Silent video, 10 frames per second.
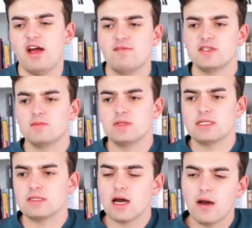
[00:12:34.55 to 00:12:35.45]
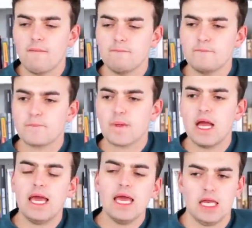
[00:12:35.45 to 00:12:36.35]
Raf Simons has come
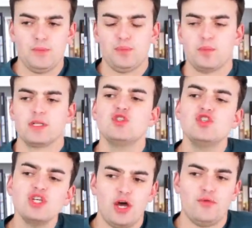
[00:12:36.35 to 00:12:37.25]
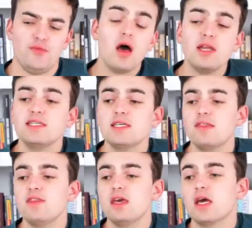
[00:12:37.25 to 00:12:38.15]
in. So, honestly,
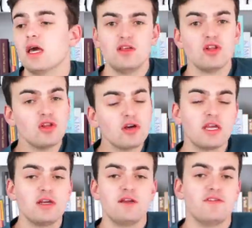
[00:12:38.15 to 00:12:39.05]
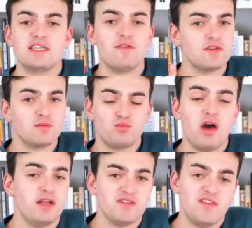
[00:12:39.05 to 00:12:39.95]
I think the look in and of itself is
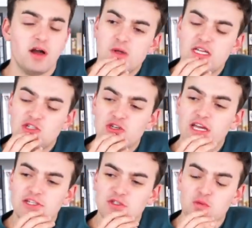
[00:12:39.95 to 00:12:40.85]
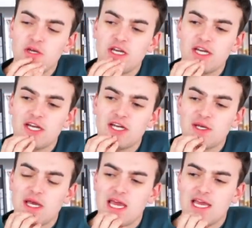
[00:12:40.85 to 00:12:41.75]
Prada's it's strange, it's weird,
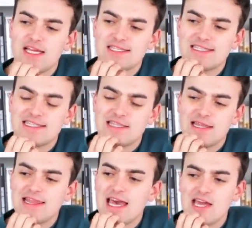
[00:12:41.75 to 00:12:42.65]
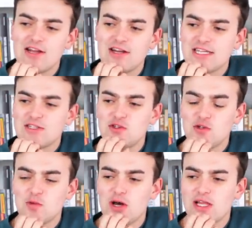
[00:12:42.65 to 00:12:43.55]
it's layered, it's
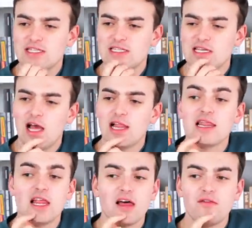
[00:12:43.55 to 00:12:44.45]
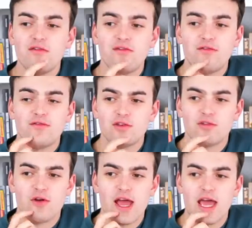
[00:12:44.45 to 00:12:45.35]
nuanced. I love the
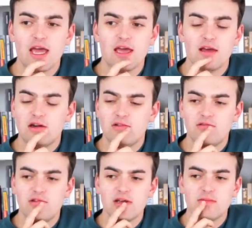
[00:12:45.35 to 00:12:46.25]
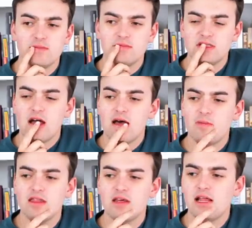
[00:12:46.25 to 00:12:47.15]
gray rib
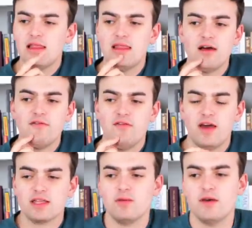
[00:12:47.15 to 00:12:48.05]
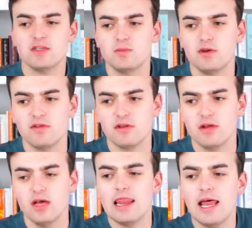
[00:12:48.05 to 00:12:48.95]
top, and then I love the fact that we have this beautiful
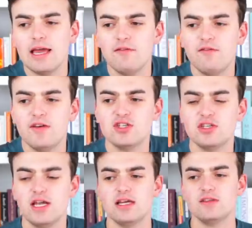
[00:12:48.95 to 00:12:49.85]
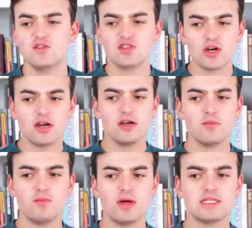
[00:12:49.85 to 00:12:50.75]
little light fishnet
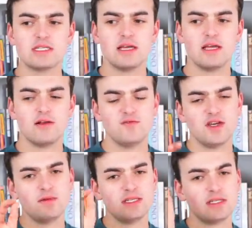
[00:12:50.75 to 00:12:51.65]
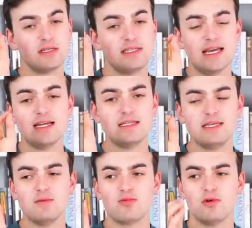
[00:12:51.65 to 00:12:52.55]
skirt, but it's done with this little
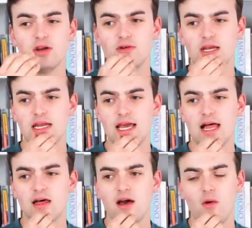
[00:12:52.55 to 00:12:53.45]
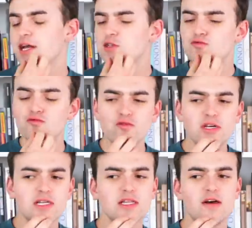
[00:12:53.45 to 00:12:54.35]
dainty embroidery in yellow. It's
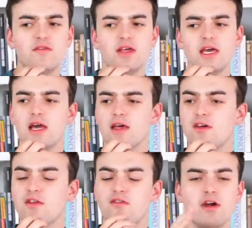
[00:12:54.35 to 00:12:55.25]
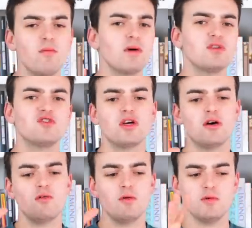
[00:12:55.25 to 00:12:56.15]
really lovely. I think it's very much
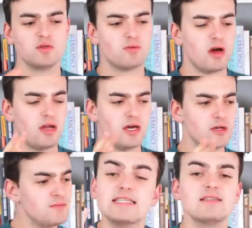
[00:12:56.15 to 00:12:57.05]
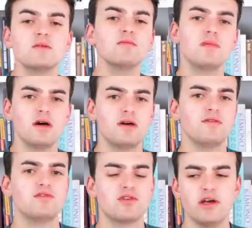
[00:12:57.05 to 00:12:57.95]
so a Miuccia Prada ism
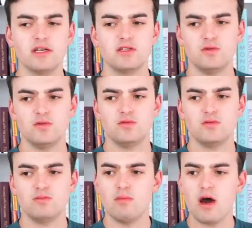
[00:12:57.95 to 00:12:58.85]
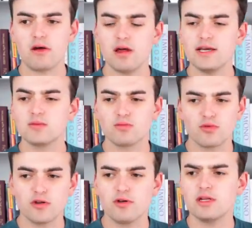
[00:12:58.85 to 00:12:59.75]
of trying to modernize
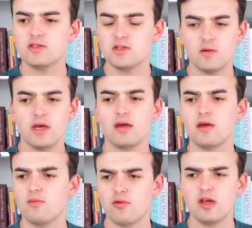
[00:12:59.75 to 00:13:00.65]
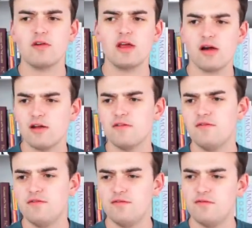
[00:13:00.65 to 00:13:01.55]
embroidery and doing embroidery on a
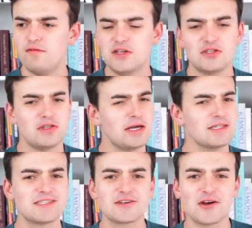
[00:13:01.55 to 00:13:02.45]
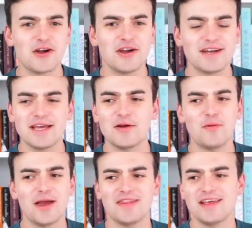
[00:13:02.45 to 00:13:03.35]
fishnet skirt in a
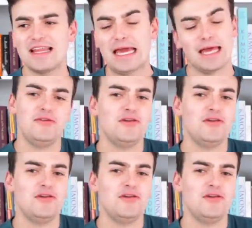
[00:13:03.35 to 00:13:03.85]
way that like